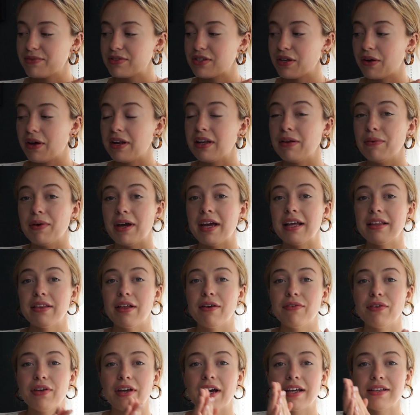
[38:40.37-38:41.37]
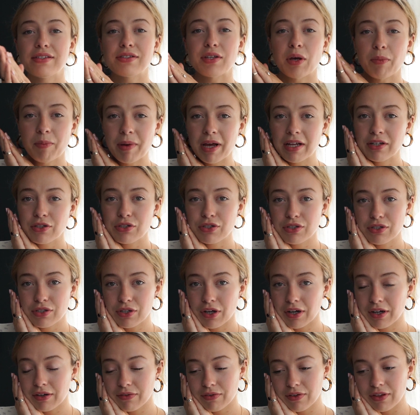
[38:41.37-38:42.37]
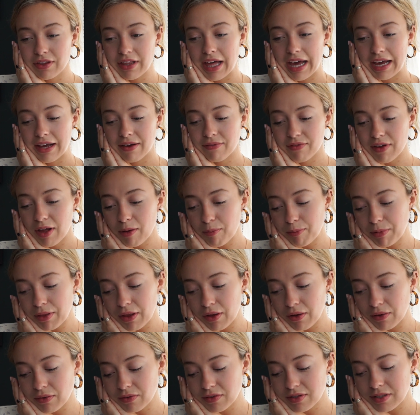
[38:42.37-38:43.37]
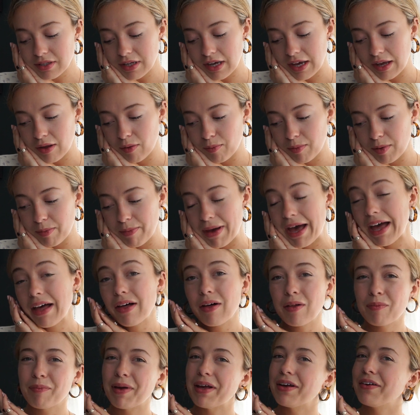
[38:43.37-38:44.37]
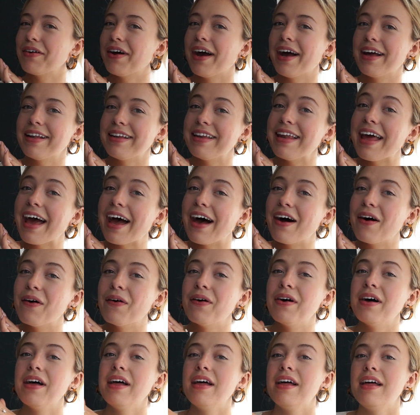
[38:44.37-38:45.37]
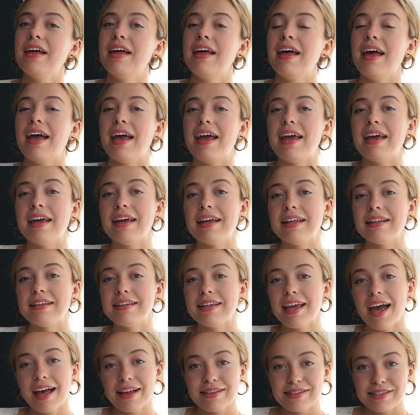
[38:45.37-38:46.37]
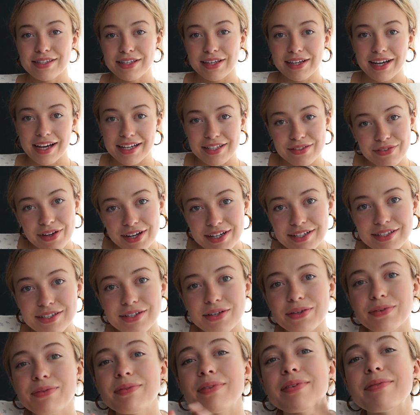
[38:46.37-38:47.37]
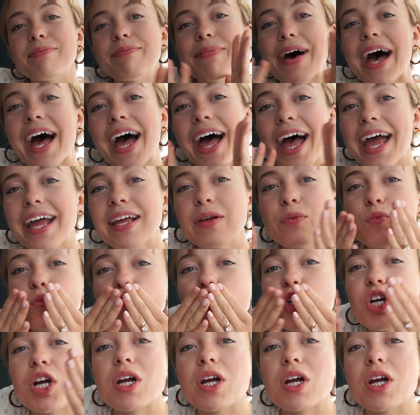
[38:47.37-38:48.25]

So anyway, love you guys so much. Sorry for the lack of uploads. I will be back on my grind now. And yeah, see you guys very soon. Bye.